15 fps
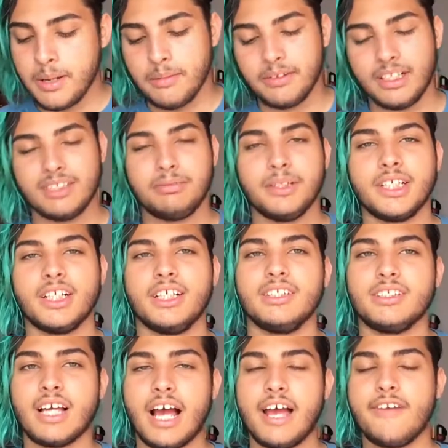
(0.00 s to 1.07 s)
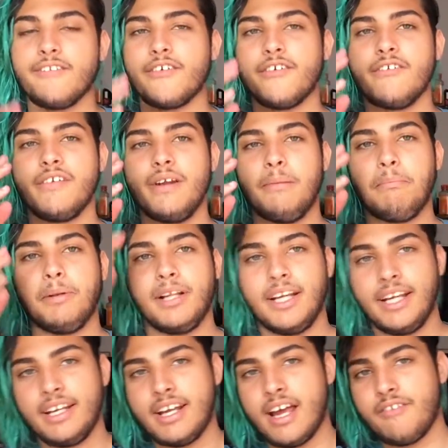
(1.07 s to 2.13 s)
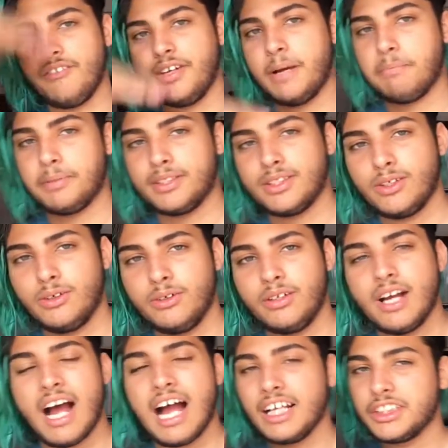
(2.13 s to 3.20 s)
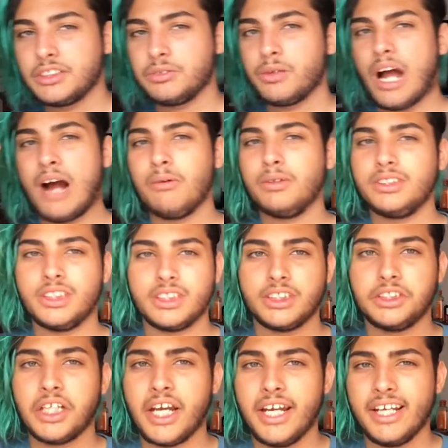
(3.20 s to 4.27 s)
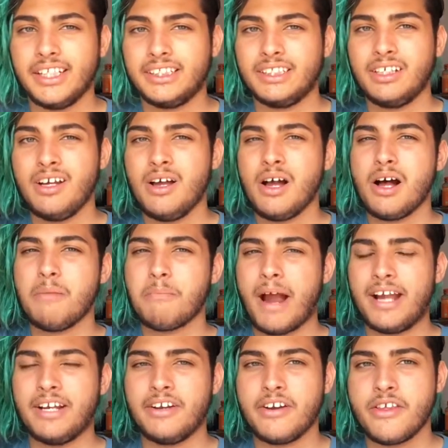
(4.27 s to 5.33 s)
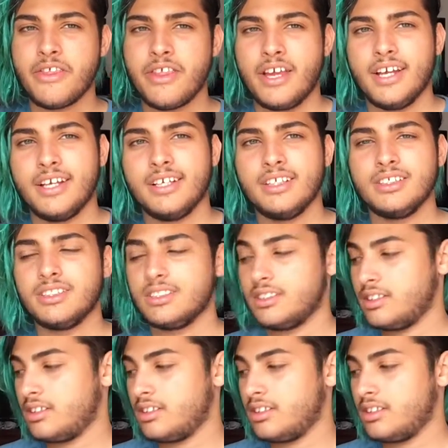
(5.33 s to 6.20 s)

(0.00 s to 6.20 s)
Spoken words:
But that's because I have already planned every episode. I would just change minor things